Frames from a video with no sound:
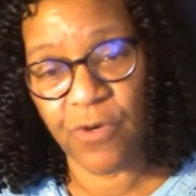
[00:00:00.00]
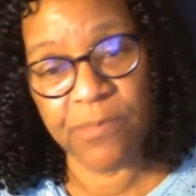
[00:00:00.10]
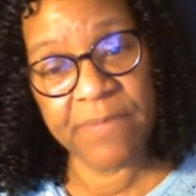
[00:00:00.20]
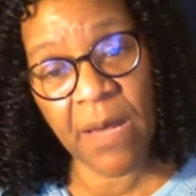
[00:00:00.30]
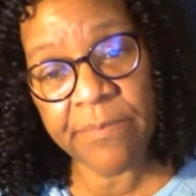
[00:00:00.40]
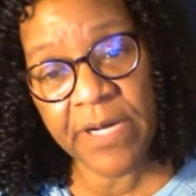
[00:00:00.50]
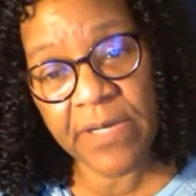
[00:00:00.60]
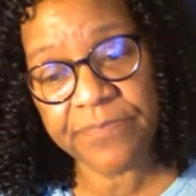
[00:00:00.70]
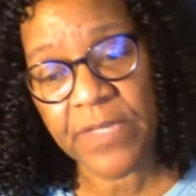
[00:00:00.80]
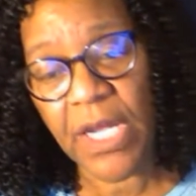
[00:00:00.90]
Remember,
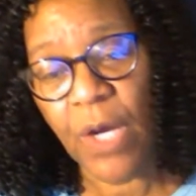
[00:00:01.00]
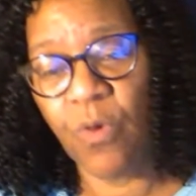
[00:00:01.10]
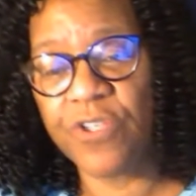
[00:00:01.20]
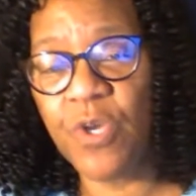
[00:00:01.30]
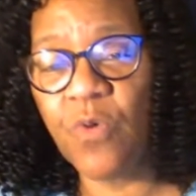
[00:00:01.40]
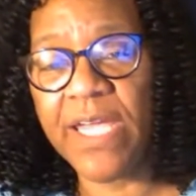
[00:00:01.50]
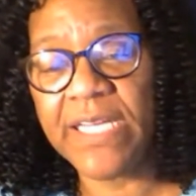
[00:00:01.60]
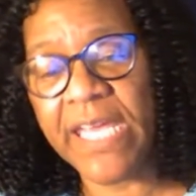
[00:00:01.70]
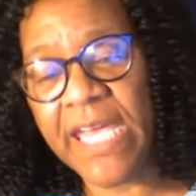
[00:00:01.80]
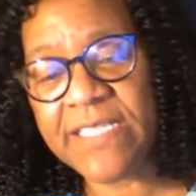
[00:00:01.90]
when you were
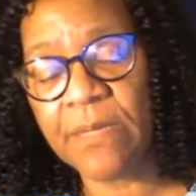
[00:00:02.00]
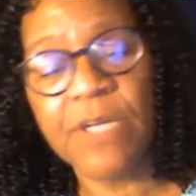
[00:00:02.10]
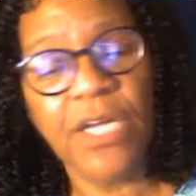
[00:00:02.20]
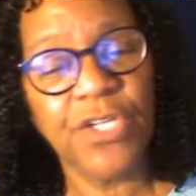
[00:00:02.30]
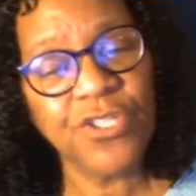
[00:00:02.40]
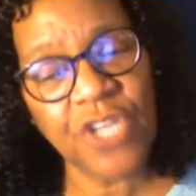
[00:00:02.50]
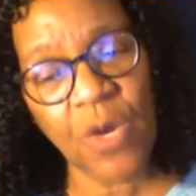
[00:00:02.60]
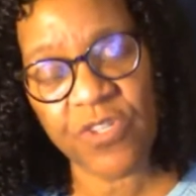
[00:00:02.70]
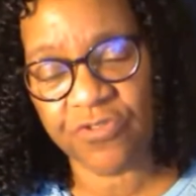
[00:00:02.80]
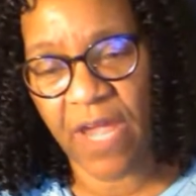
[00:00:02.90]
in Egypt,
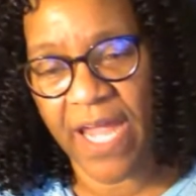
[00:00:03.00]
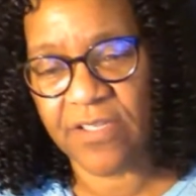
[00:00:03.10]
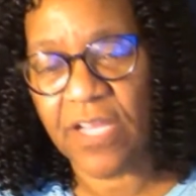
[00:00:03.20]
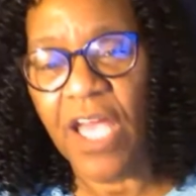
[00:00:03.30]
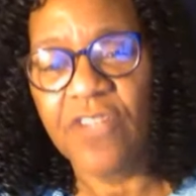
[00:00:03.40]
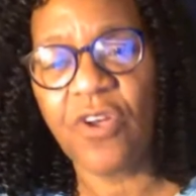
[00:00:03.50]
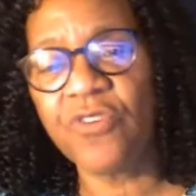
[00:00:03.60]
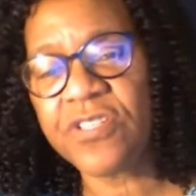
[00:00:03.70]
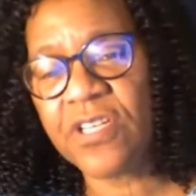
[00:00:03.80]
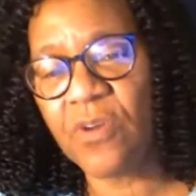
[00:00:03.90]
you were strangers. So
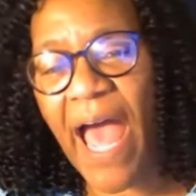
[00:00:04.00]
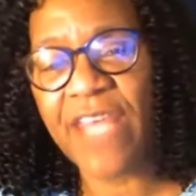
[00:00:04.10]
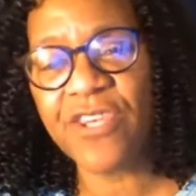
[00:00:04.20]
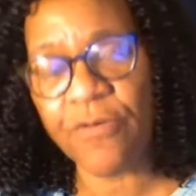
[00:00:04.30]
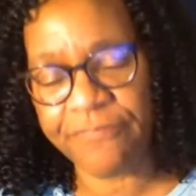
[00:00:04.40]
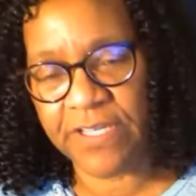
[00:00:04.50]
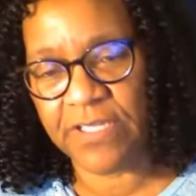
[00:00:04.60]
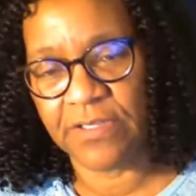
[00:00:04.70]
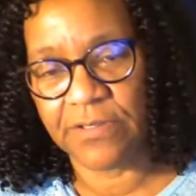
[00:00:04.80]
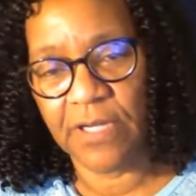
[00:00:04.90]
you should know how you
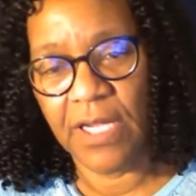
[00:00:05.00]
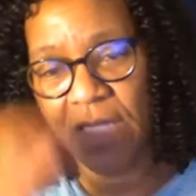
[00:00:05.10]
feel.